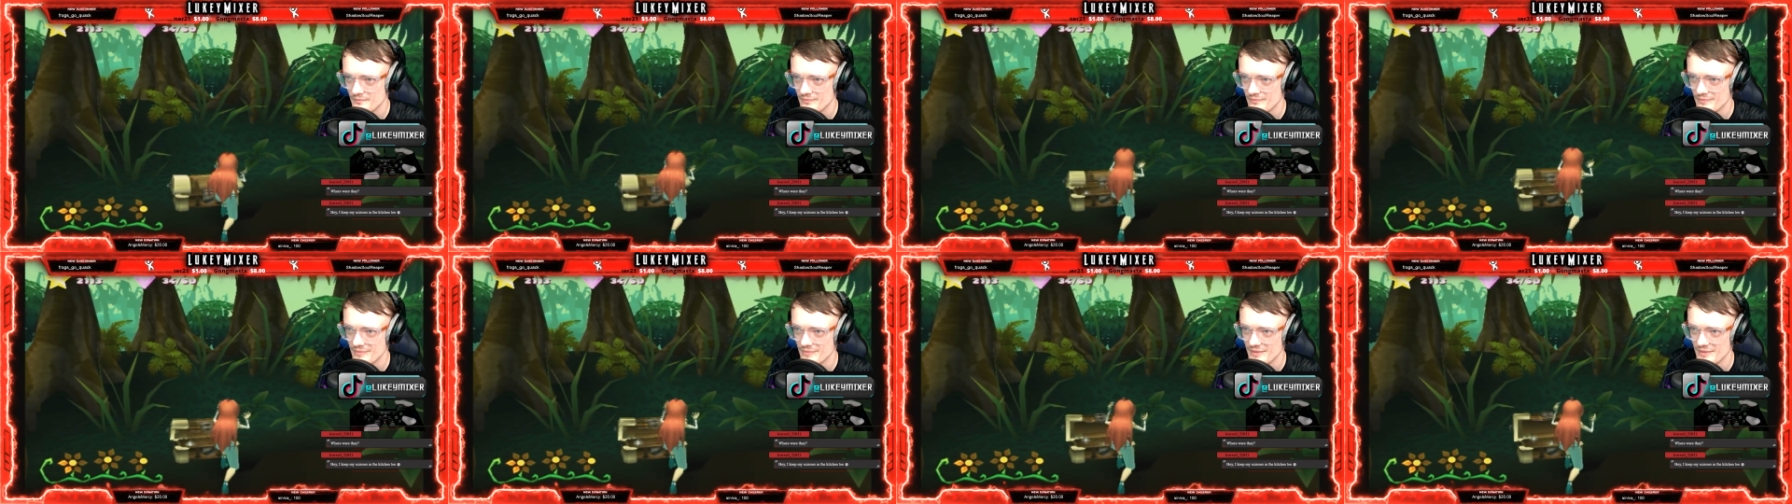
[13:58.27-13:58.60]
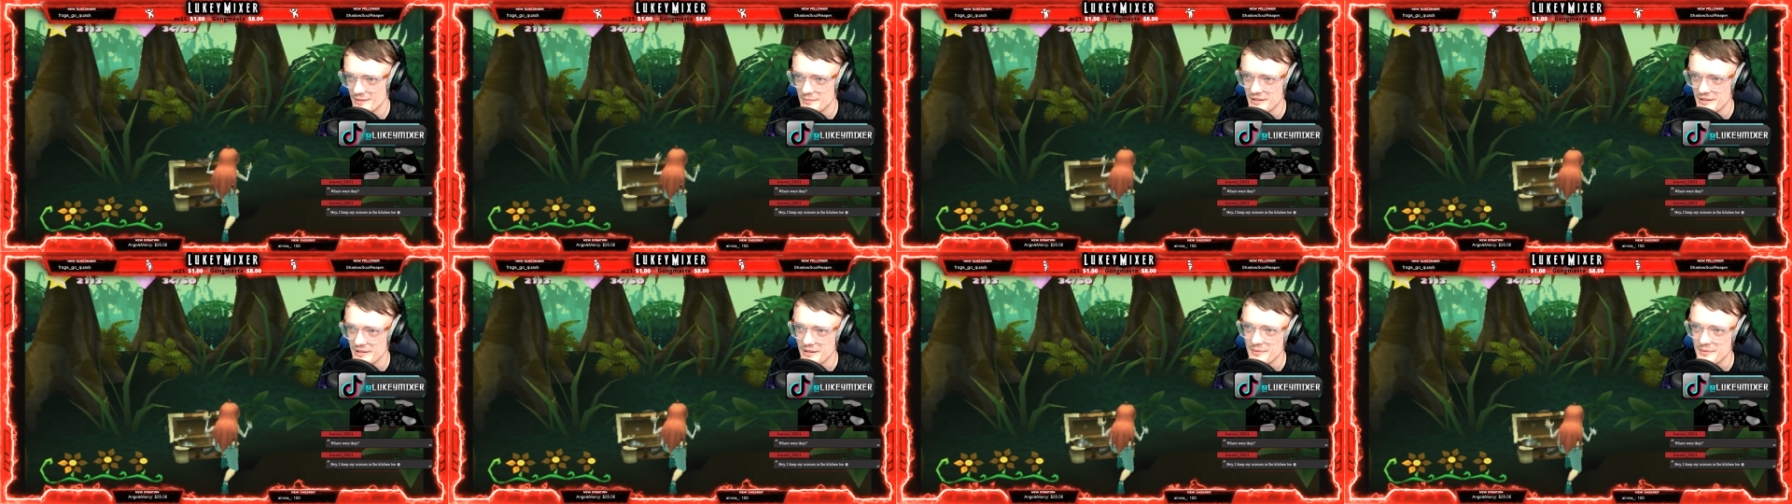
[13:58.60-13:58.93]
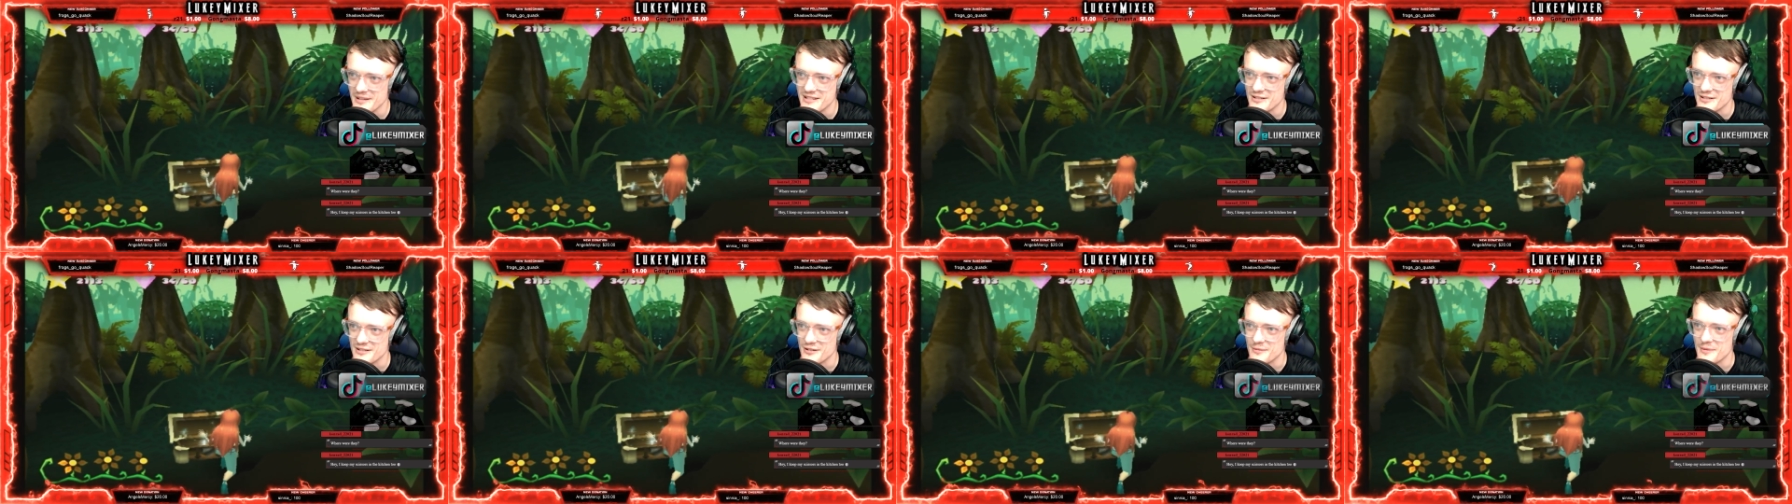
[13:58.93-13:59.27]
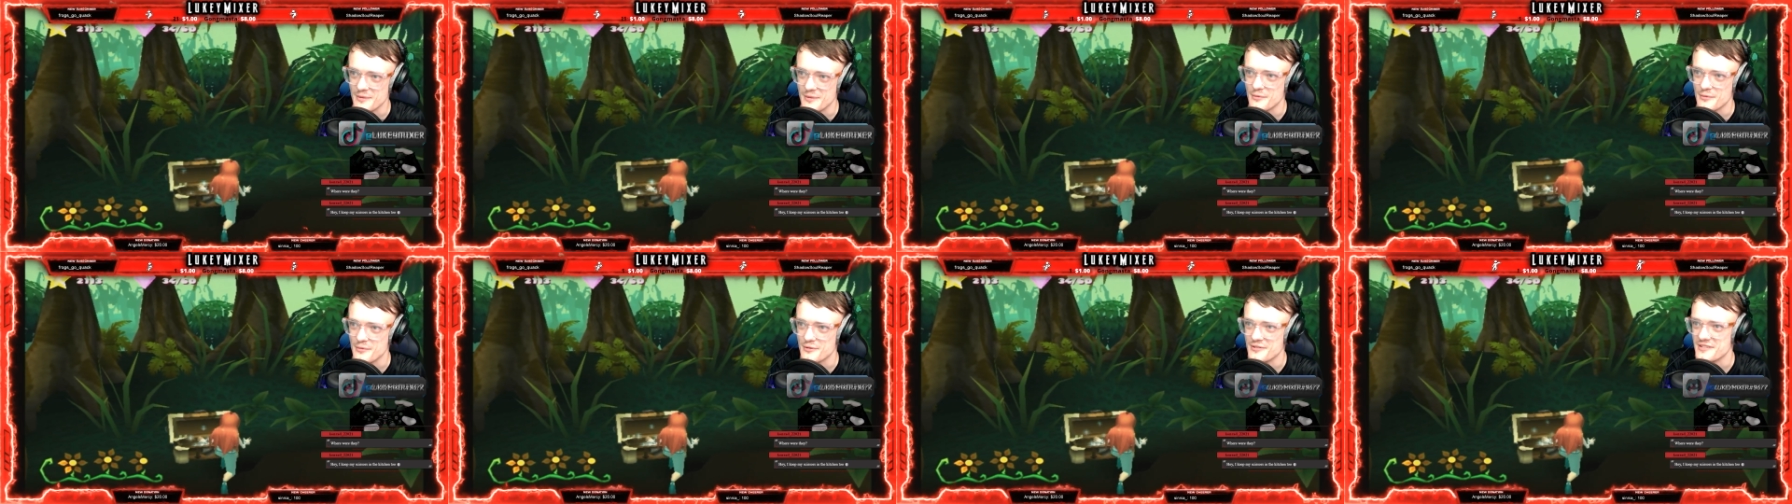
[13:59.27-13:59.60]
Man, I bet it's going to be
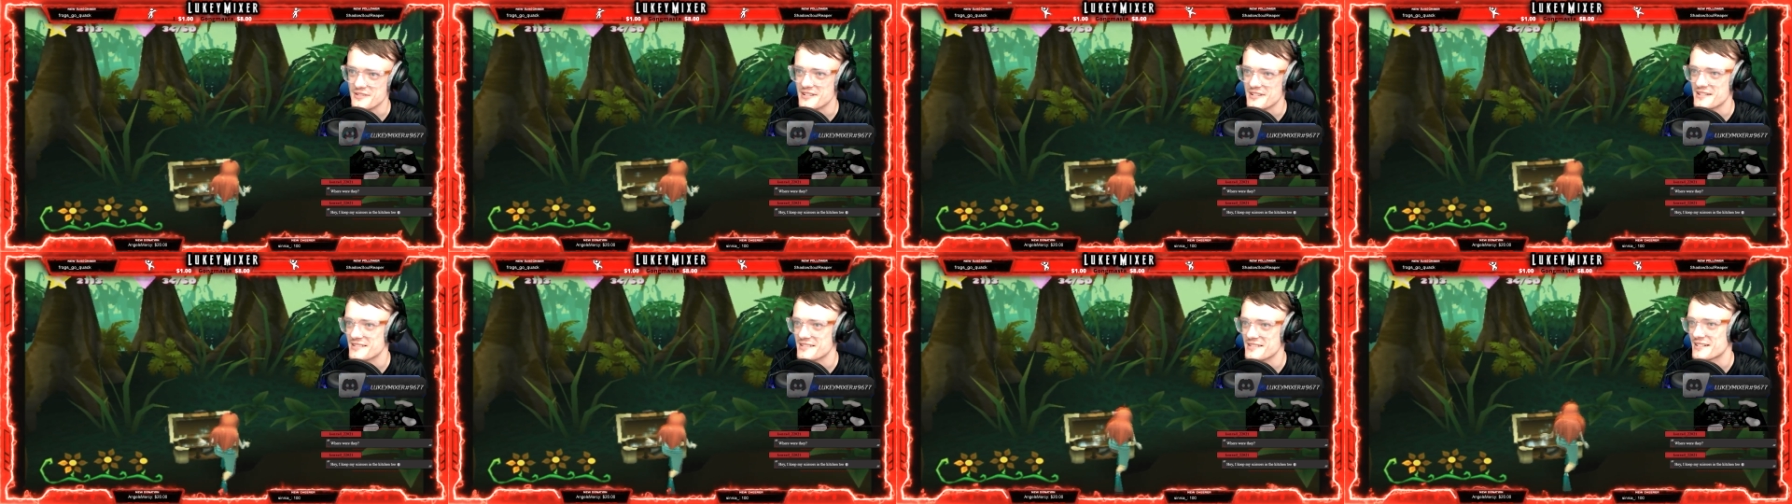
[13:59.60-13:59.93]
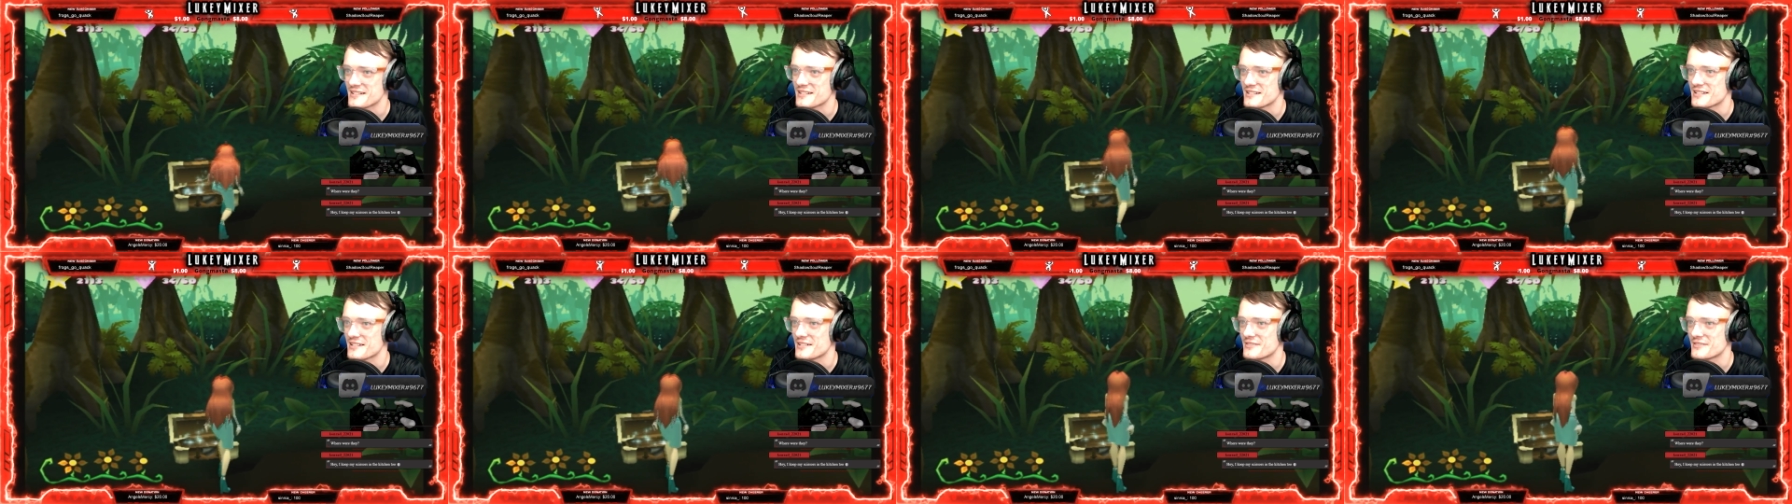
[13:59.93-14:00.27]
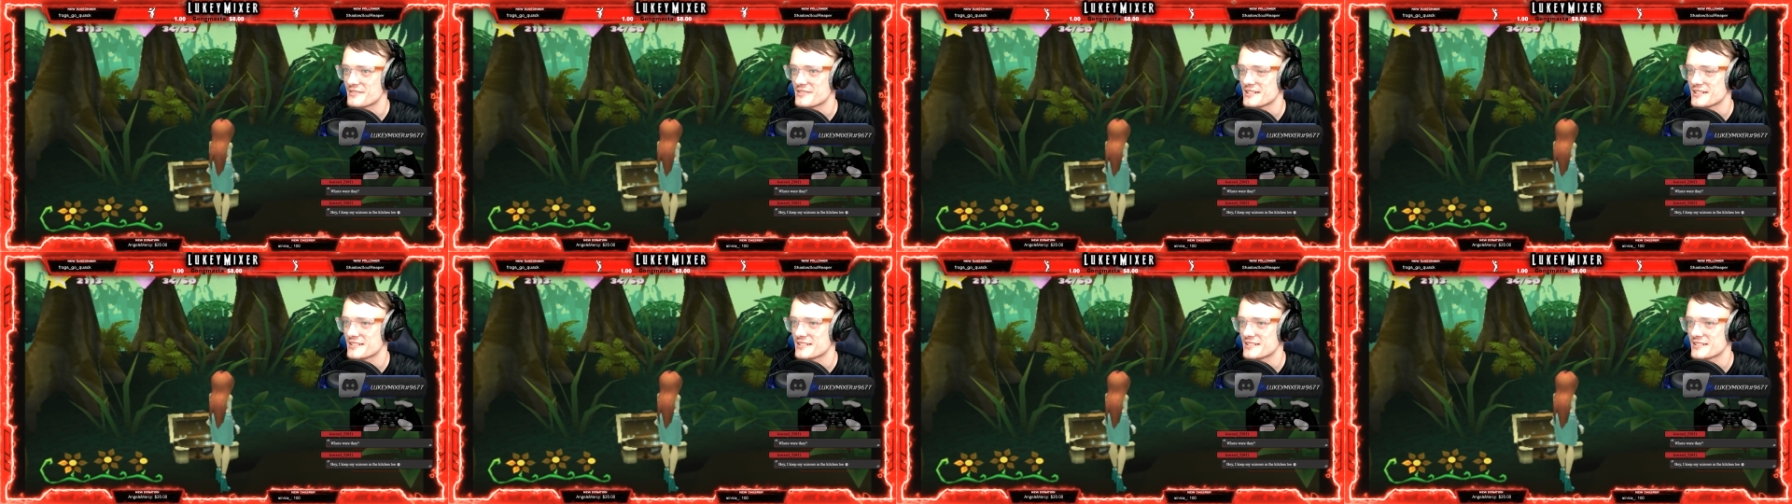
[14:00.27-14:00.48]
more stars again now, I think.